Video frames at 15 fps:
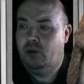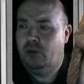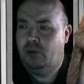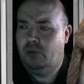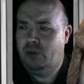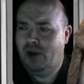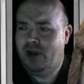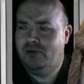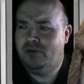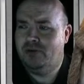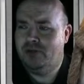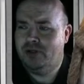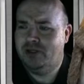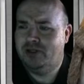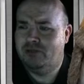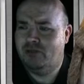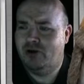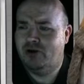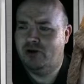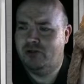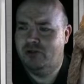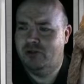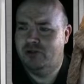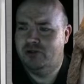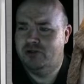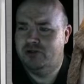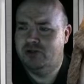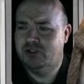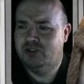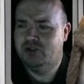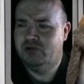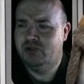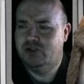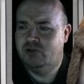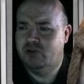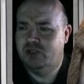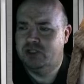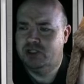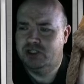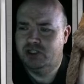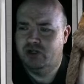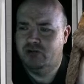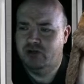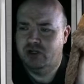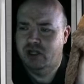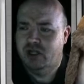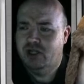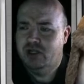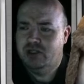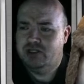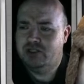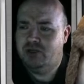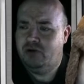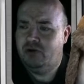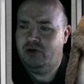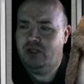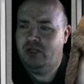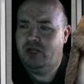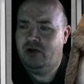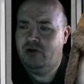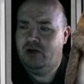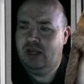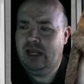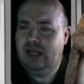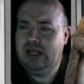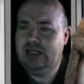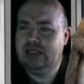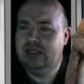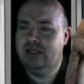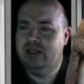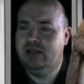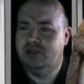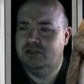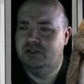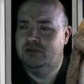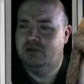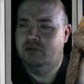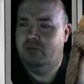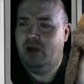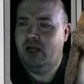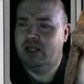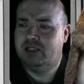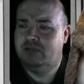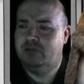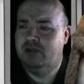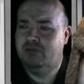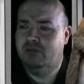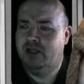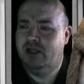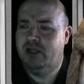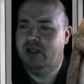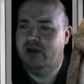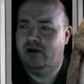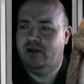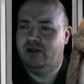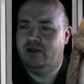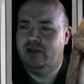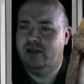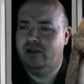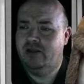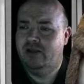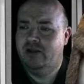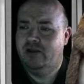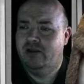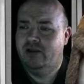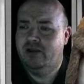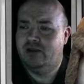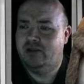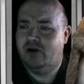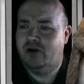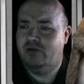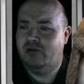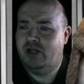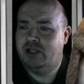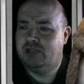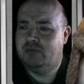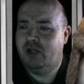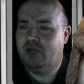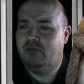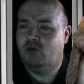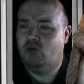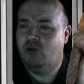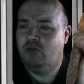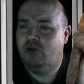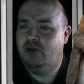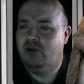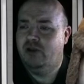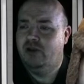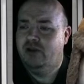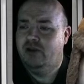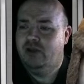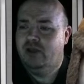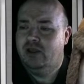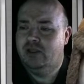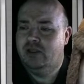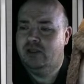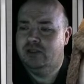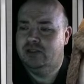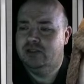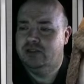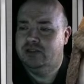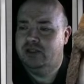rather than the Parker Brothers version for the 2600. So, anything else you could possibly play on the Atari Flashback Portable is,